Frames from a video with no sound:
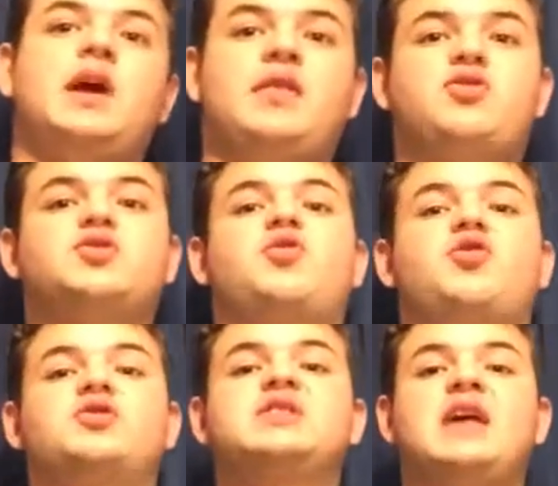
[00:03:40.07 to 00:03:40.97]
And those are
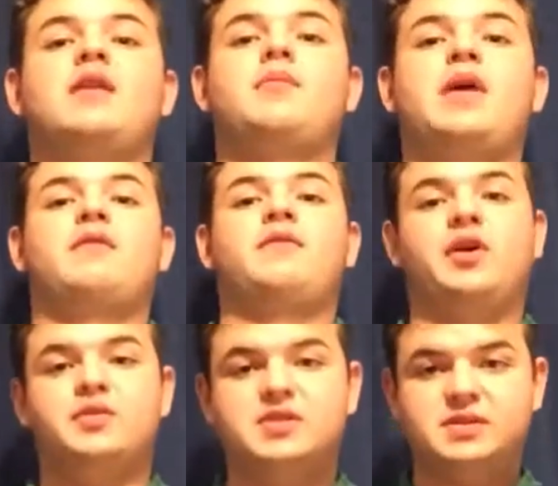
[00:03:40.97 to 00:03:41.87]
their set amount of
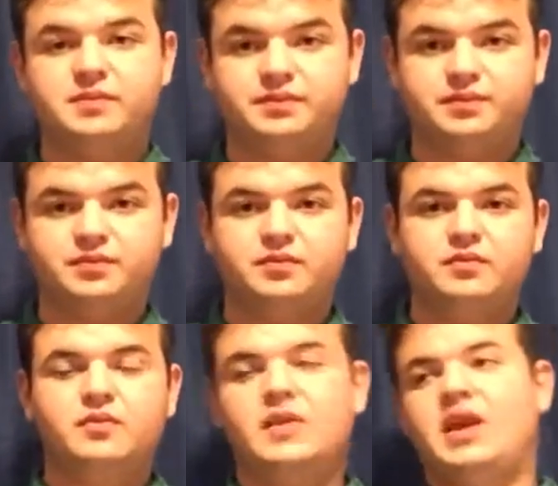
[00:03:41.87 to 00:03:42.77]
votes.
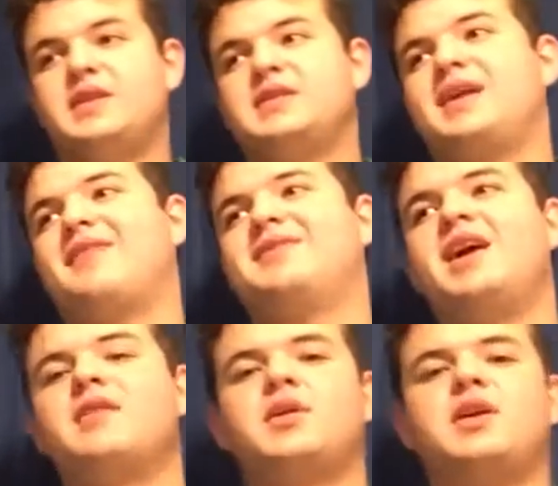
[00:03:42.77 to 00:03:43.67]
This is
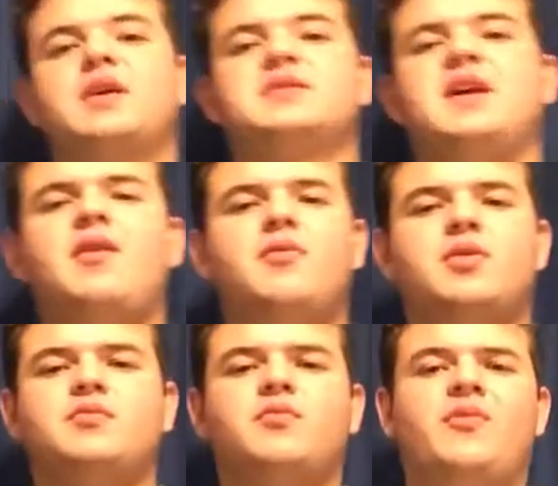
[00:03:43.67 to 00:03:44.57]
outdated because now
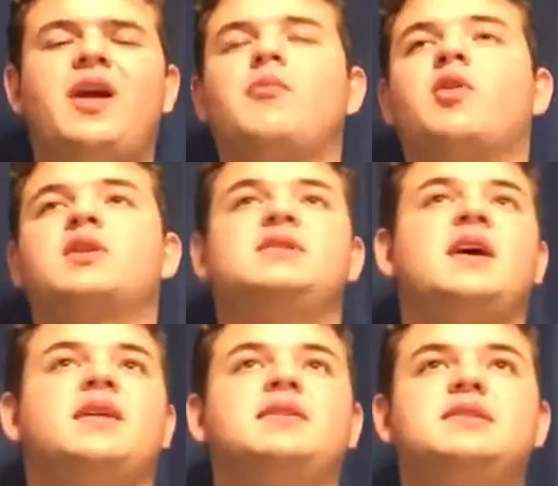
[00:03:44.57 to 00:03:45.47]
we have more
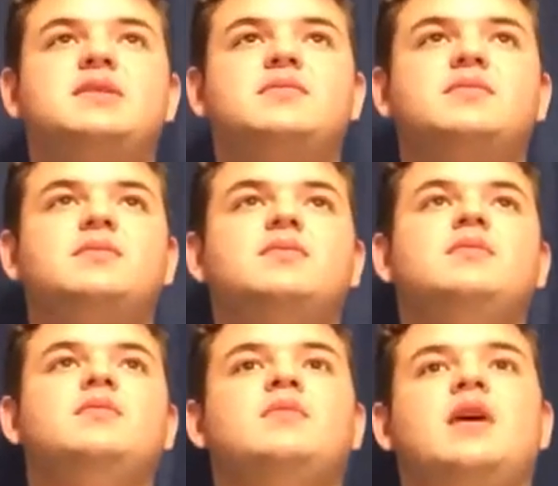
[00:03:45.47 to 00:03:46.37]
states,
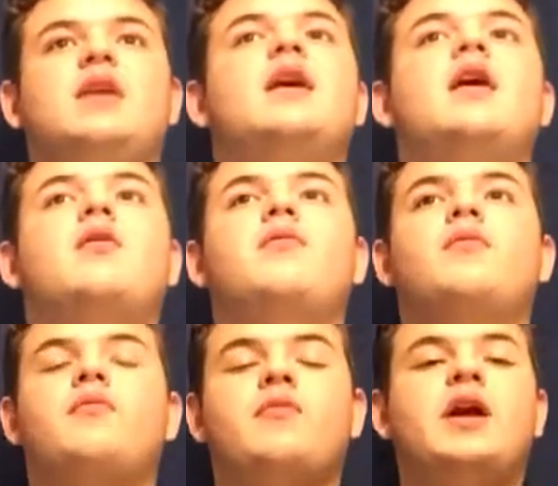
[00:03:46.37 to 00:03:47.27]
and now
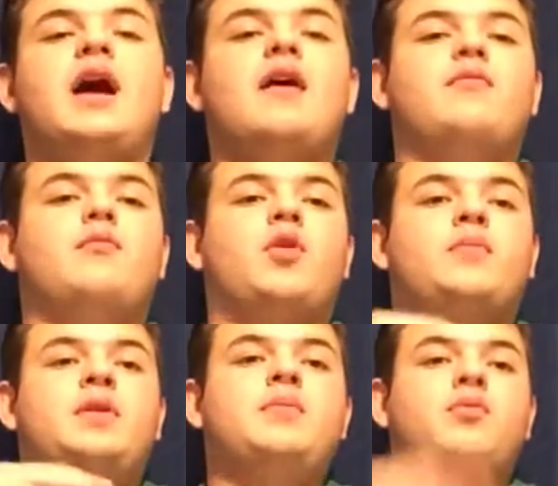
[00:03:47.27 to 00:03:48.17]
we have
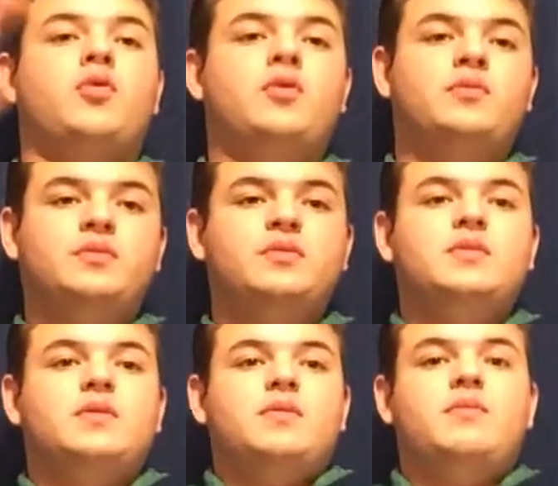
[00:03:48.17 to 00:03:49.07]
more people,
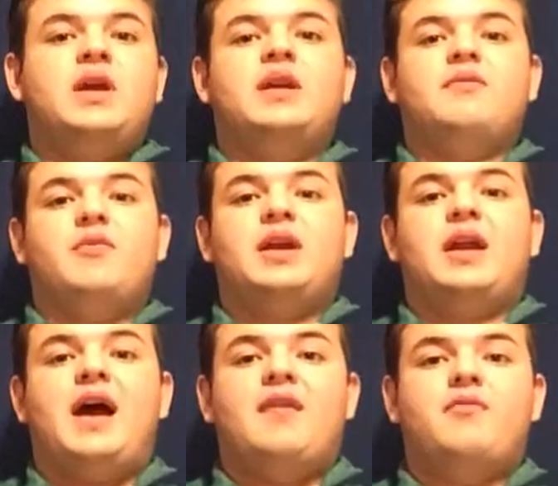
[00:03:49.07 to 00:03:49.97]
meaning we
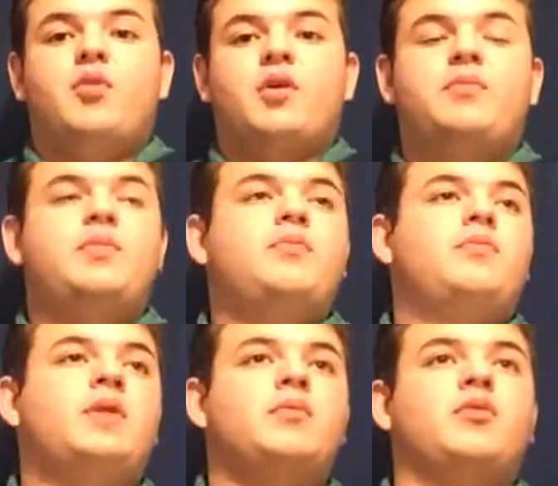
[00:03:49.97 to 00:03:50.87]
can have more
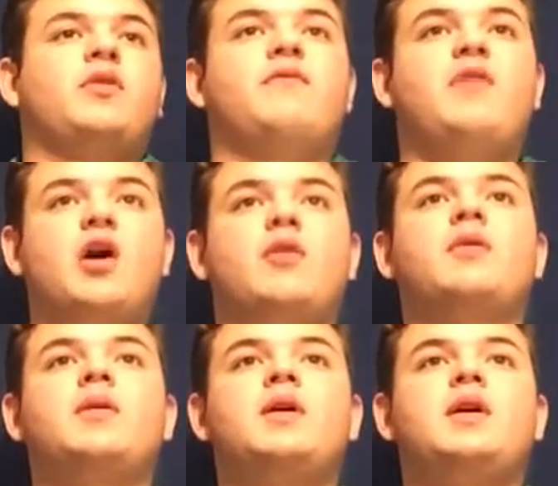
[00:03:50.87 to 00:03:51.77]
people to
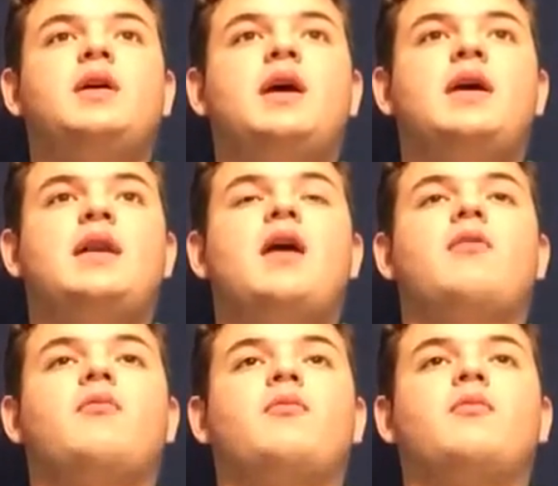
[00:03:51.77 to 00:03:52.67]
vote, and
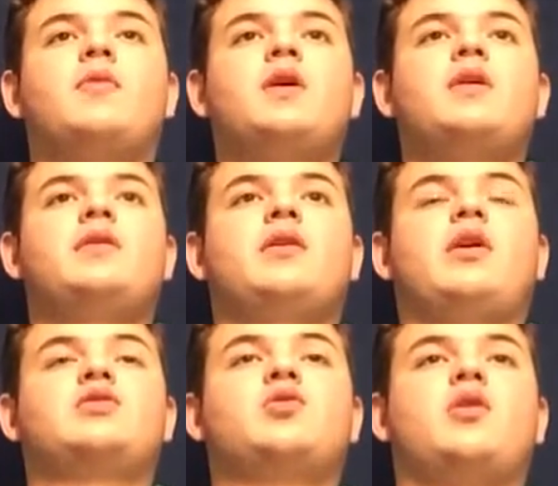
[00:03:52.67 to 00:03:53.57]
now the
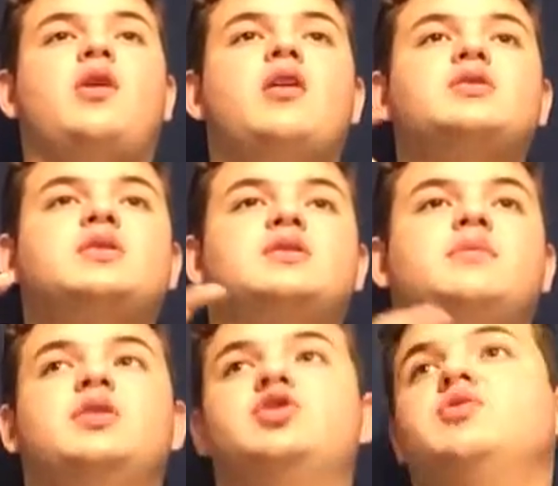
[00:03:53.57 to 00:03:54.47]
Electoral College
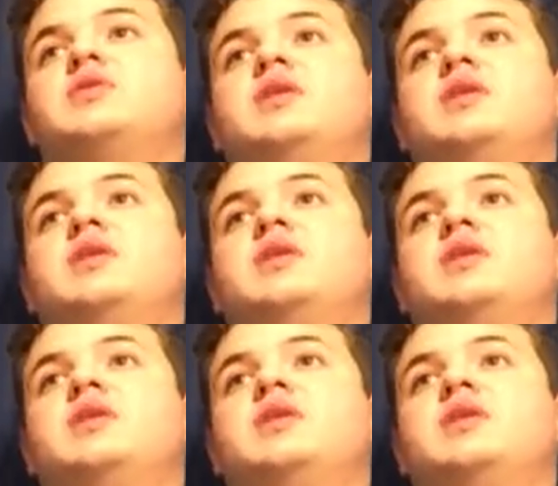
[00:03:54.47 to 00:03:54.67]
system could choose